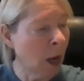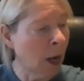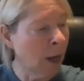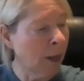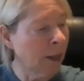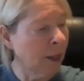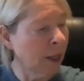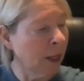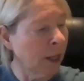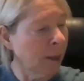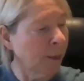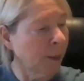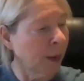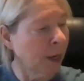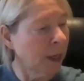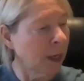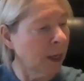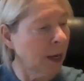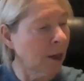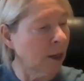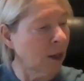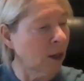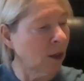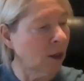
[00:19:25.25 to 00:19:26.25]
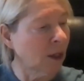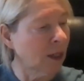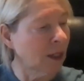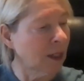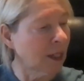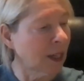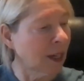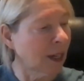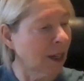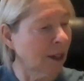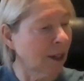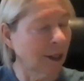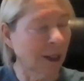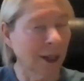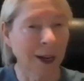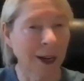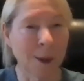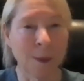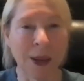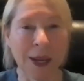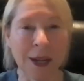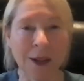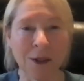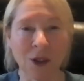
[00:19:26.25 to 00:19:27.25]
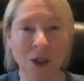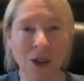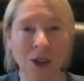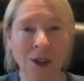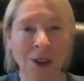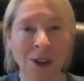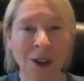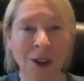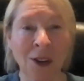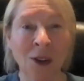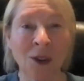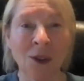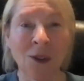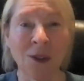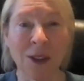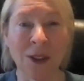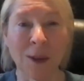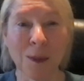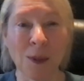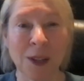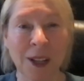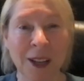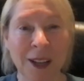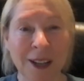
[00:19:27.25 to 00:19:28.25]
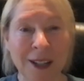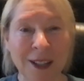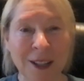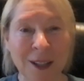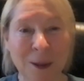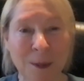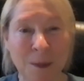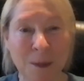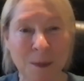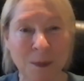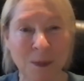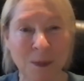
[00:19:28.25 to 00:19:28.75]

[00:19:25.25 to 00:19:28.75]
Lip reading: I think by now you can tell that I bounce all over the place.